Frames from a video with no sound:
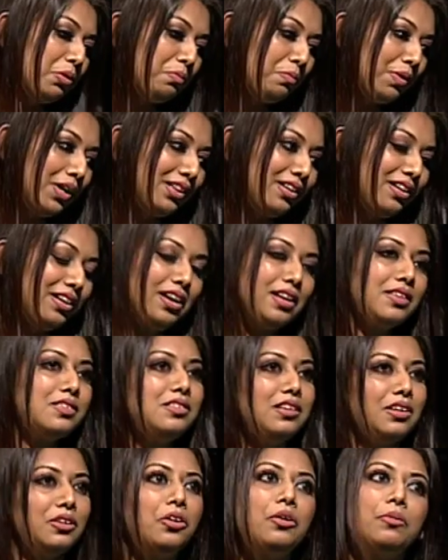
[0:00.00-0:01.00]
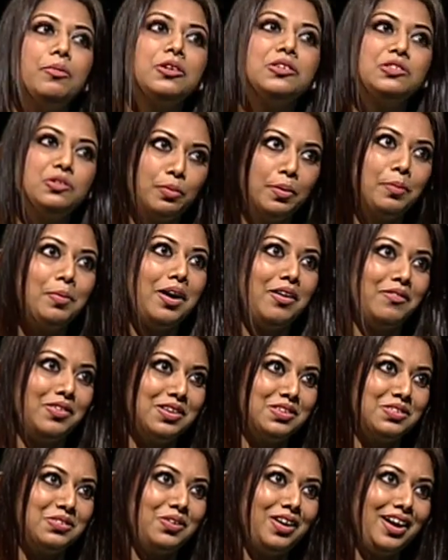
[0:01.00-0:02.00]
be the next economic
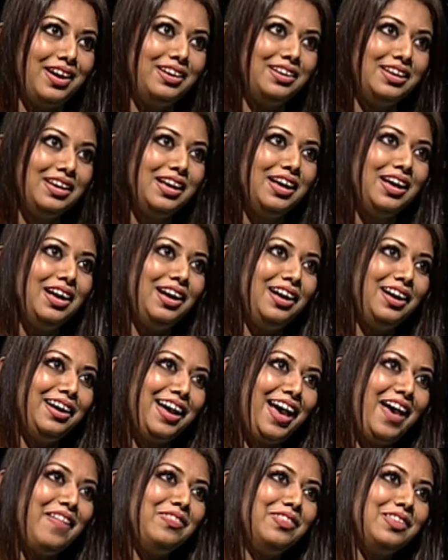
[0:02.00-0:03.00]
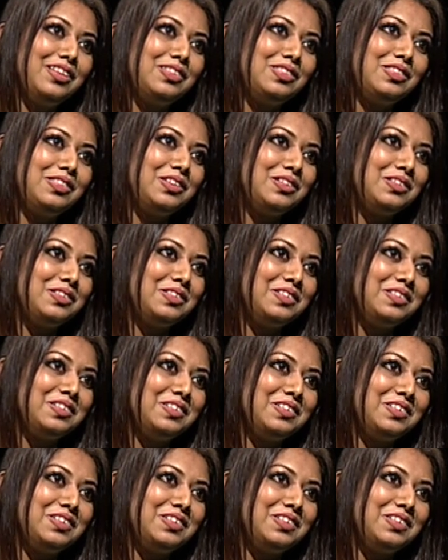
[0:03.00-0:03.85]
superpowers, right? And I think we are already